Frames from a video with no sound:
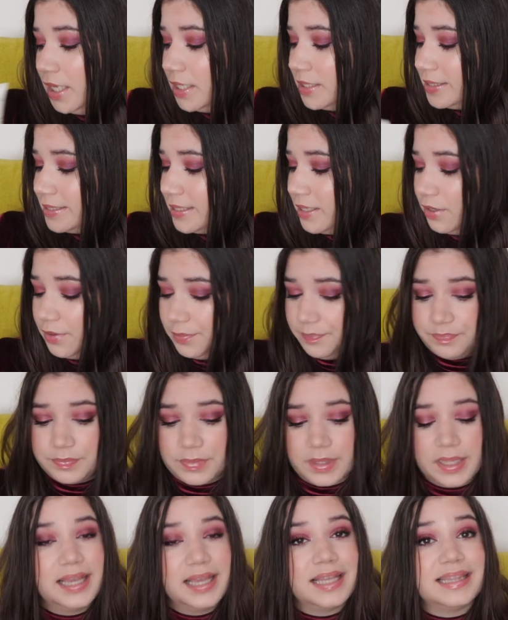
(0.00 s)
So
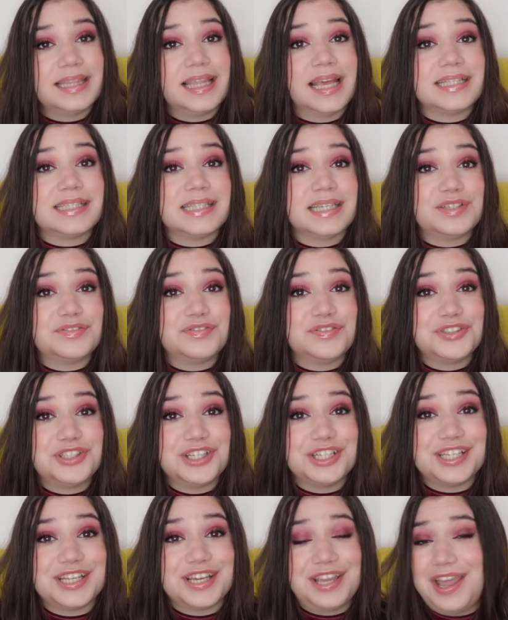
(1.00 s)
that's it for
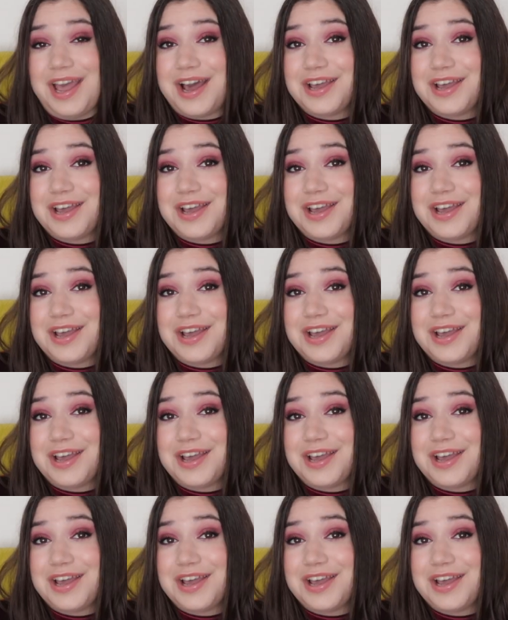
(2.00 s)
today.